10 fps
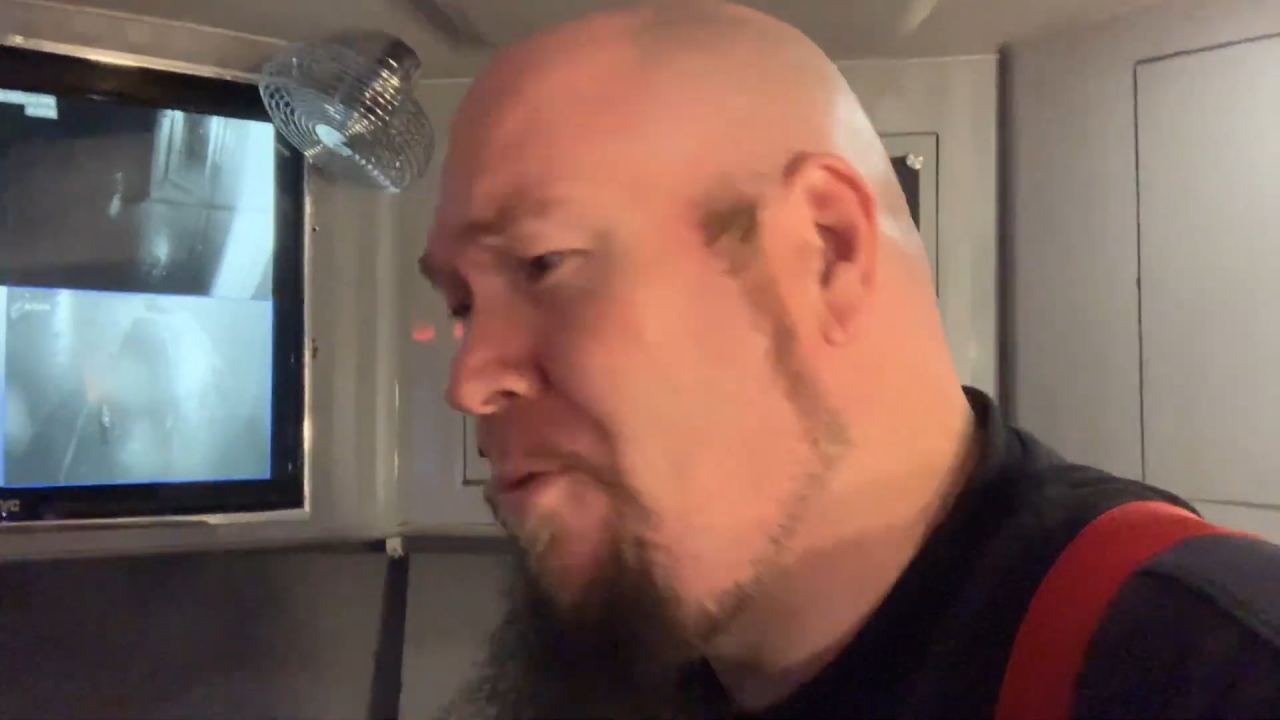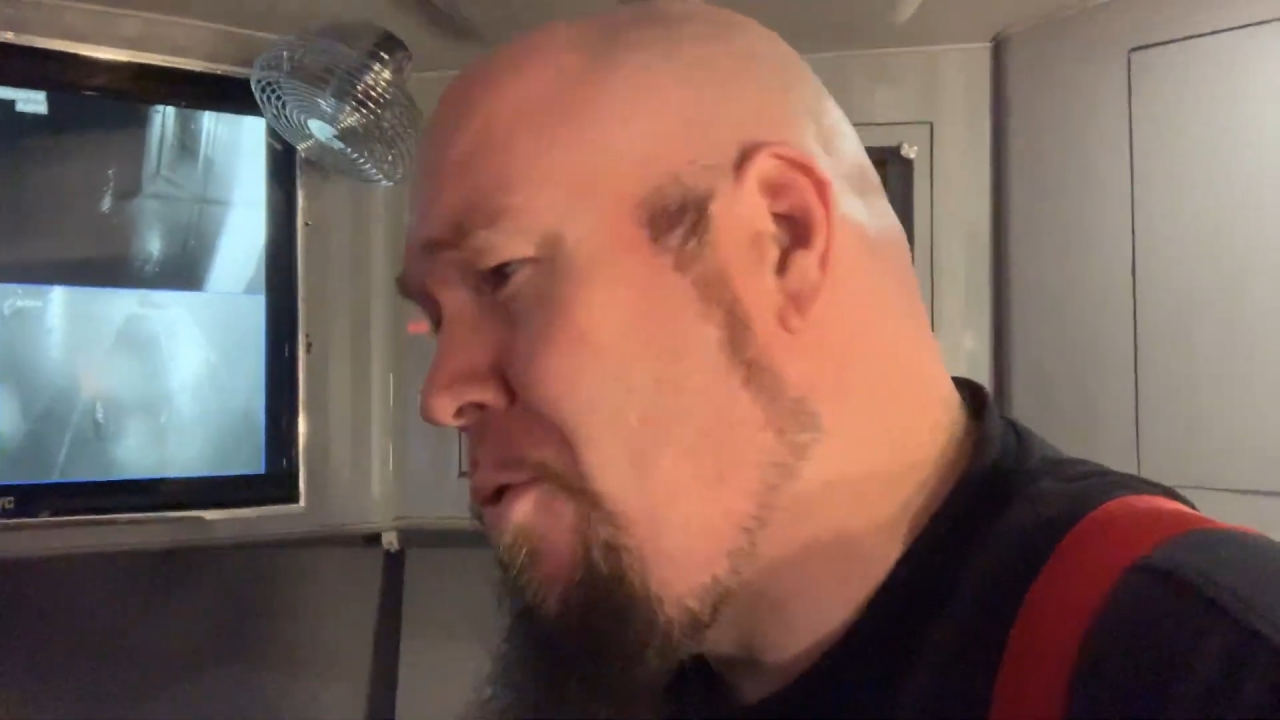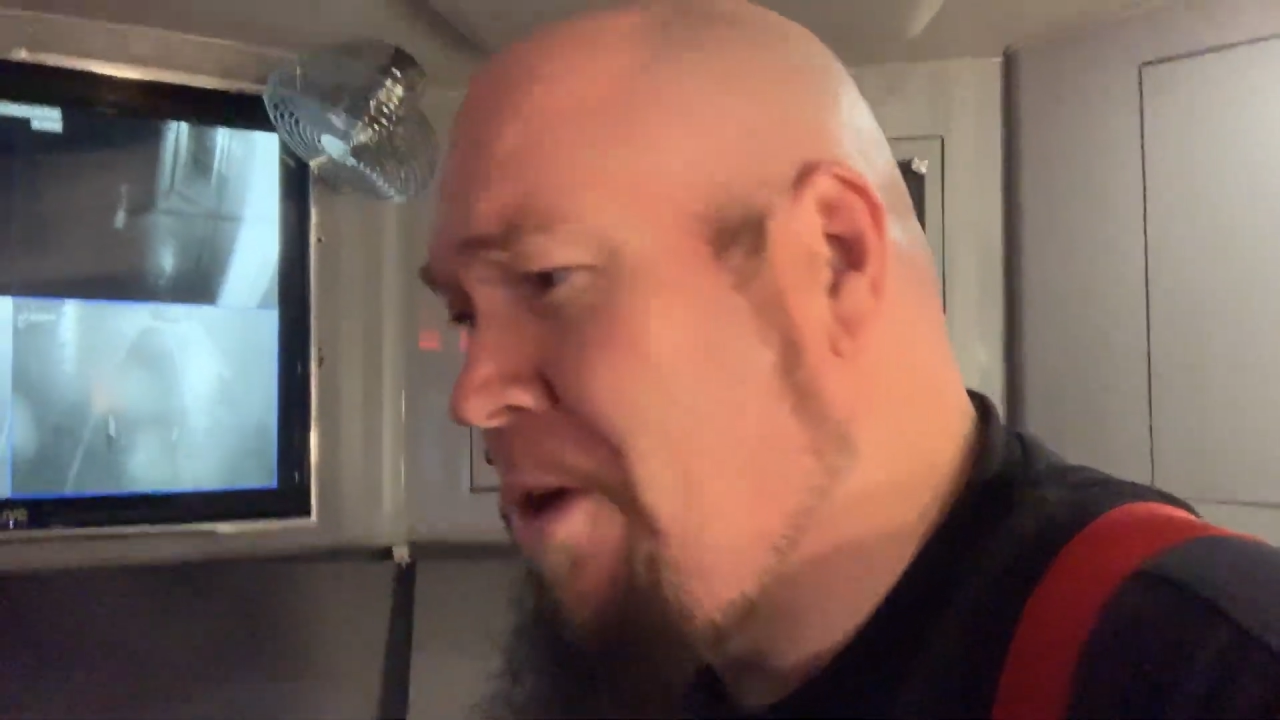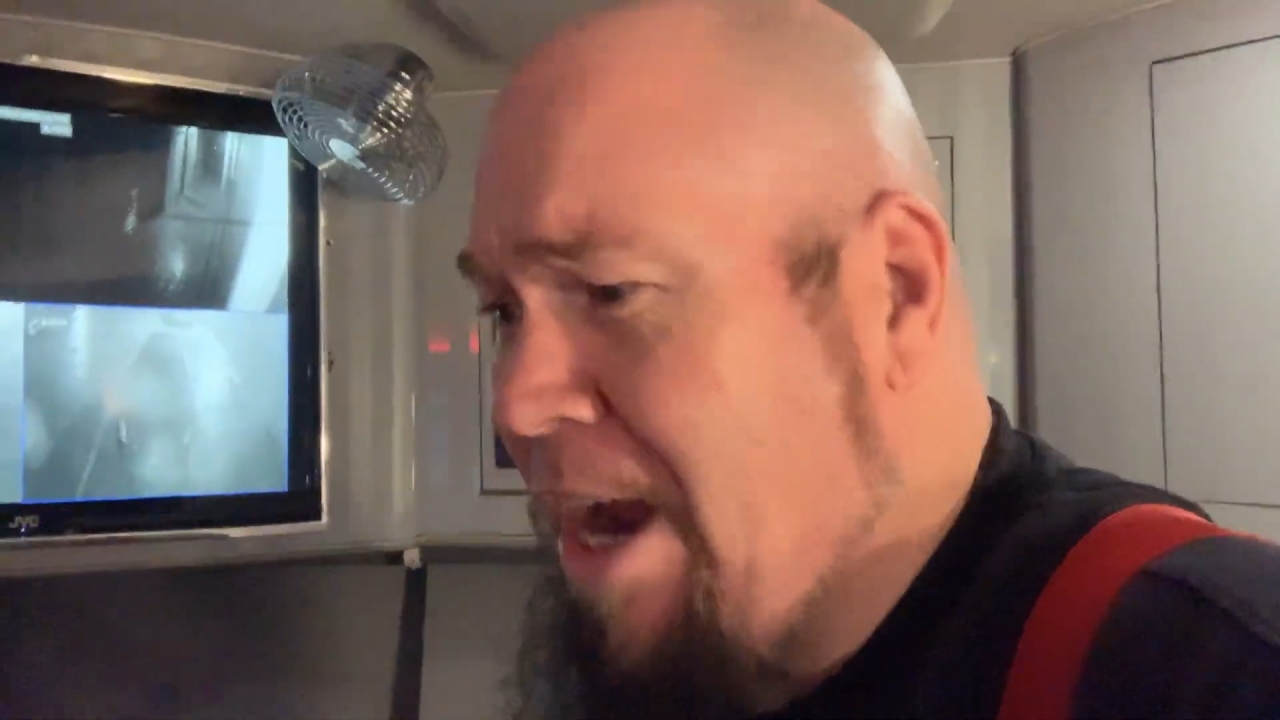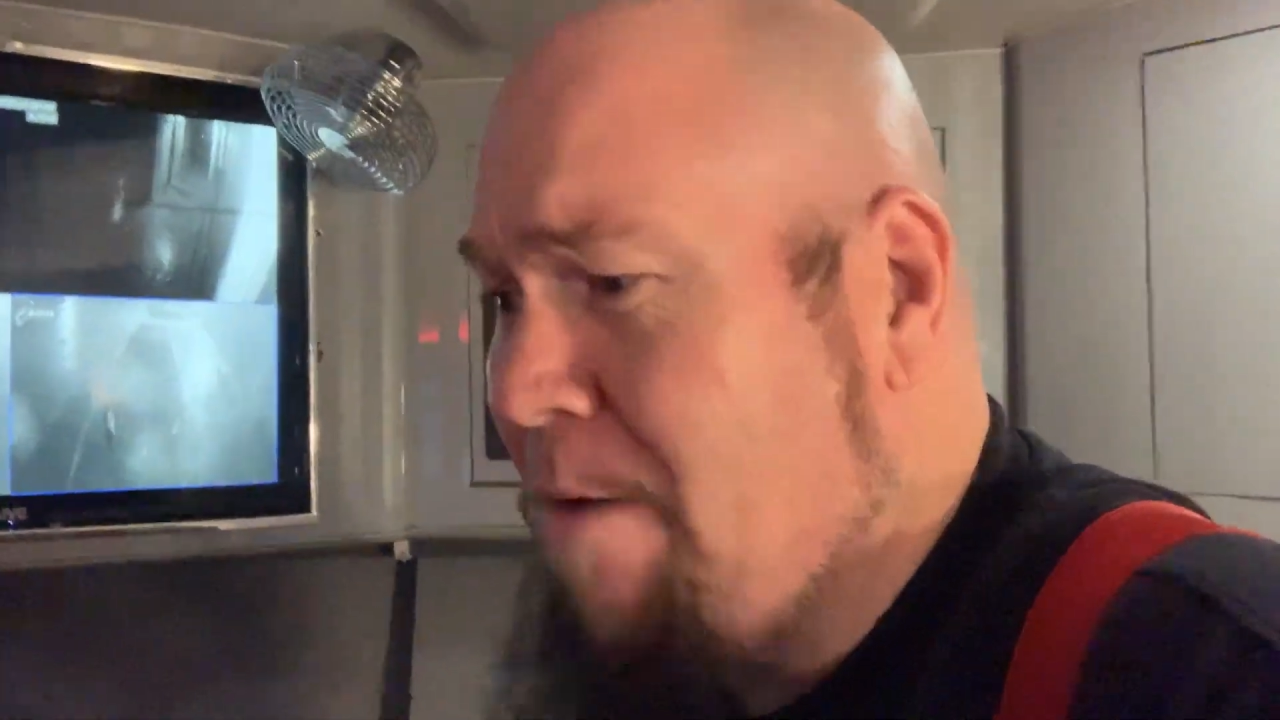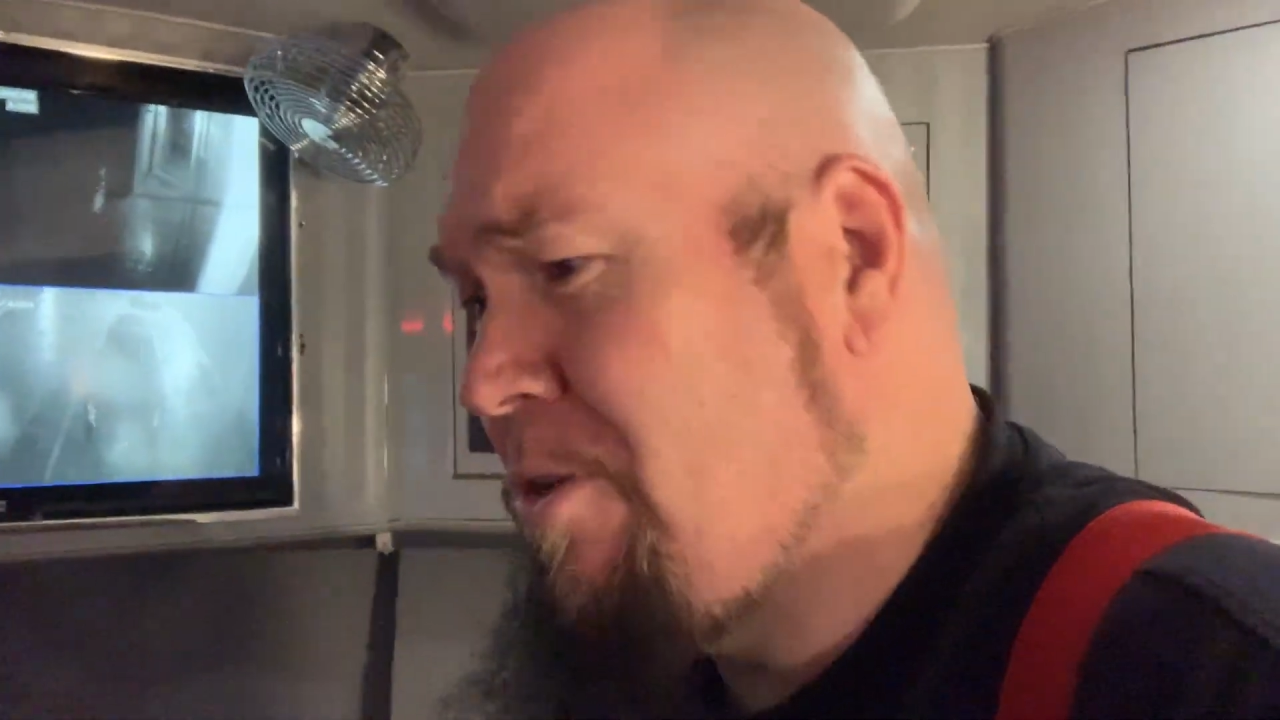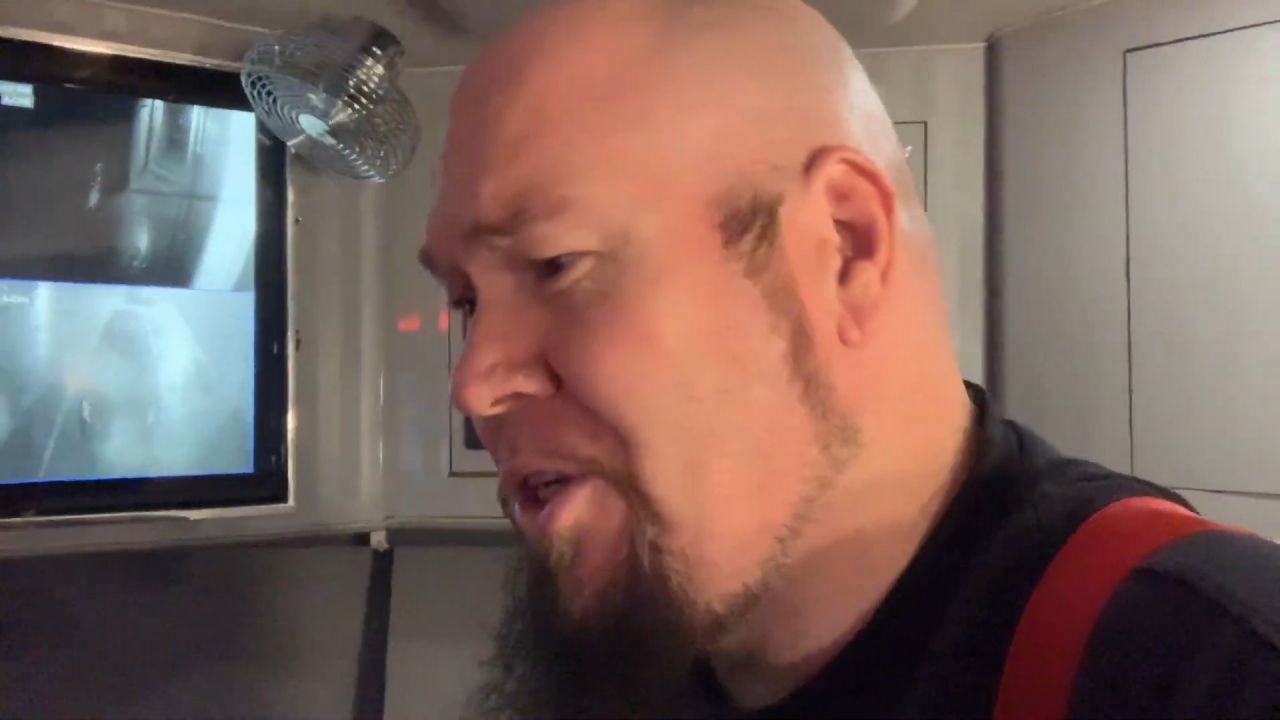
4-camera